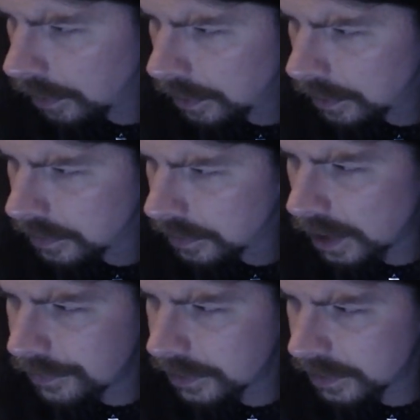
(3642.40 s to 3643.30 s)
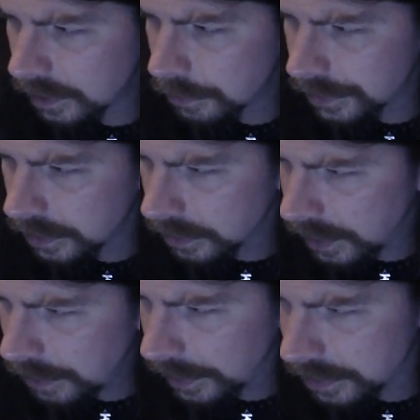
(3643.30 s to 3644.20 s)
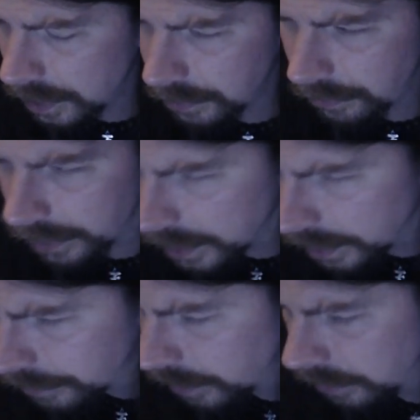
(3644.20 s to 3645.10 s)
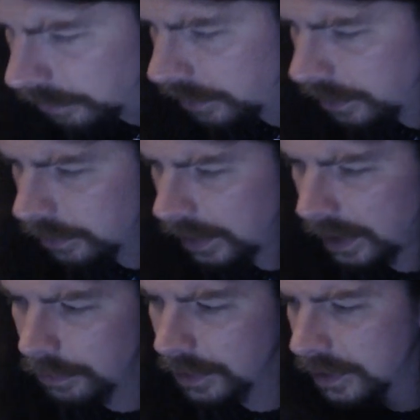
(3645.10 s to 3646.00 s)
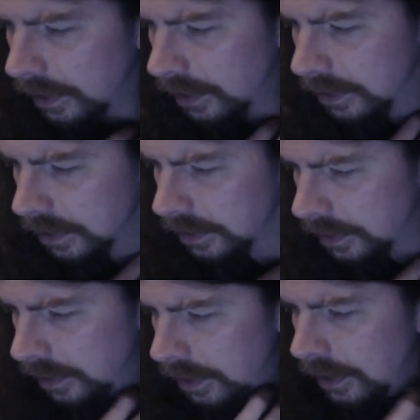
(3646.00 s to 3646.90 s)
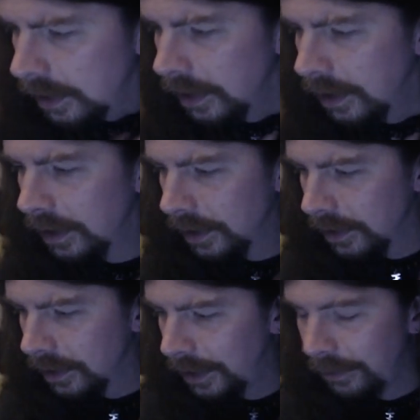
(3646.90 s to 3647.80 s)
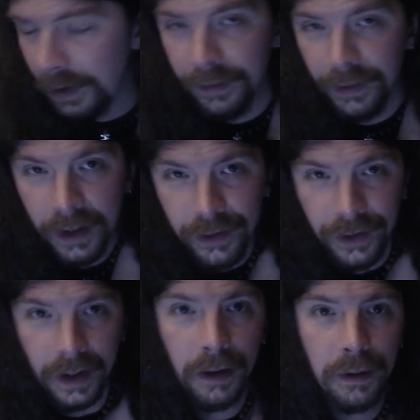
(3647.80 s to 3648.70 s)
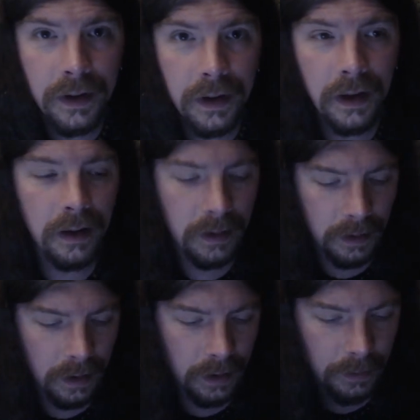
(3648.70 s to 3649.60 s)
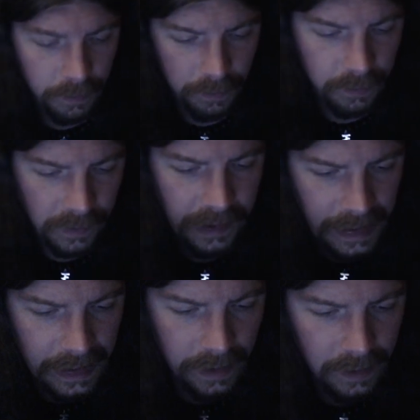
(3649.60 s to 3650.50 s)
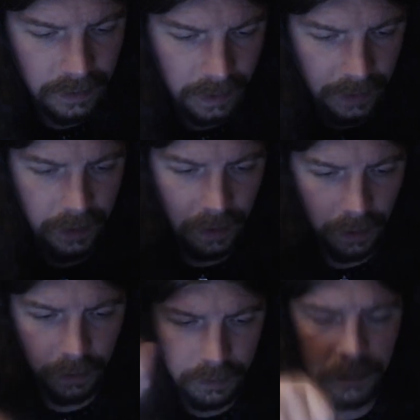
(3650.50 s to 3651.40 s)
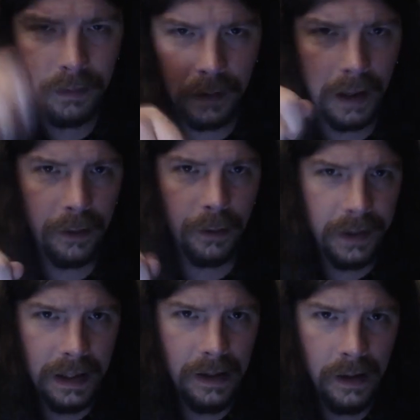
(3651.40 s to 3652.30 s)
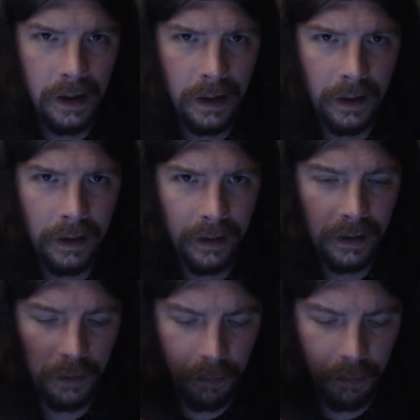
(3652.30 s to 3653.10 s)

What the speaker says: the toughest thing was to keep my tongue ring alive, and to do that I would take get ready for this shit. I would take tea, like, you know, actual tea, the